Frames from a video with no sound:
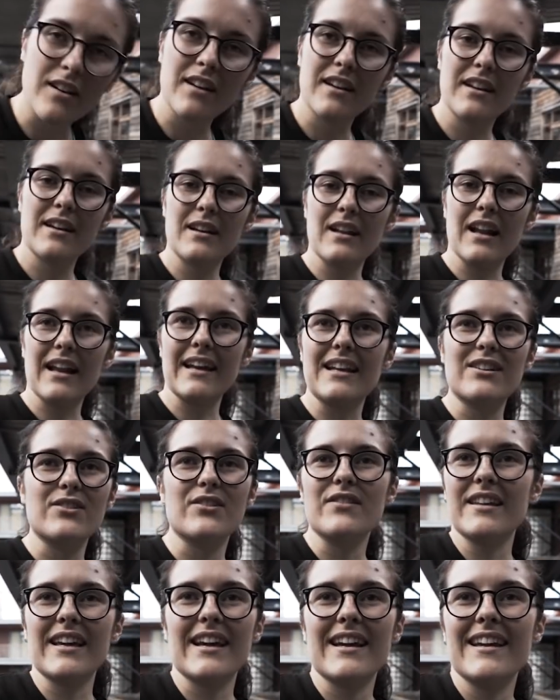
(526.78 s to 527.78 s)
I
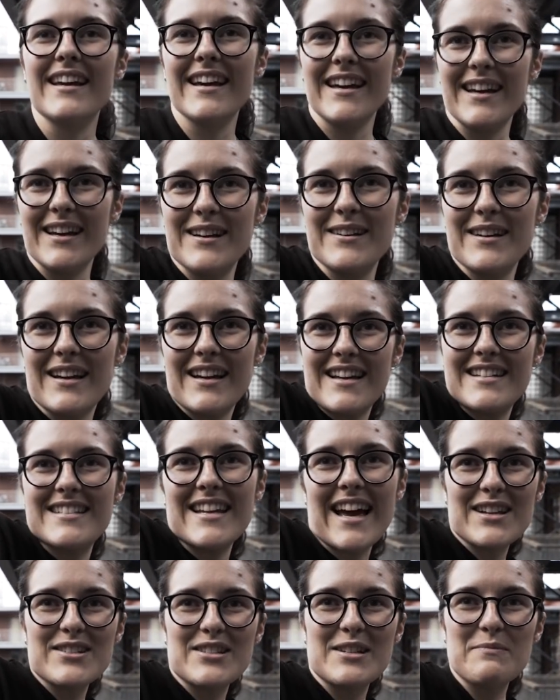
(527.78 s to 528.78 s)
don't think I
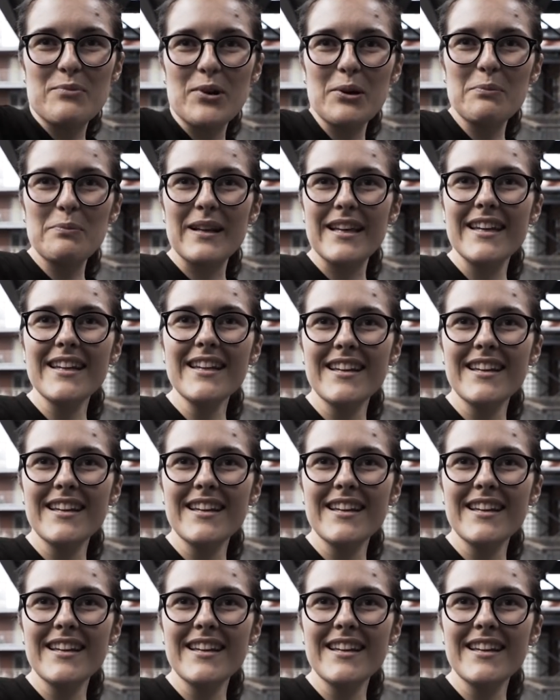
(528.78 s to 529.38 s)
attached it properly.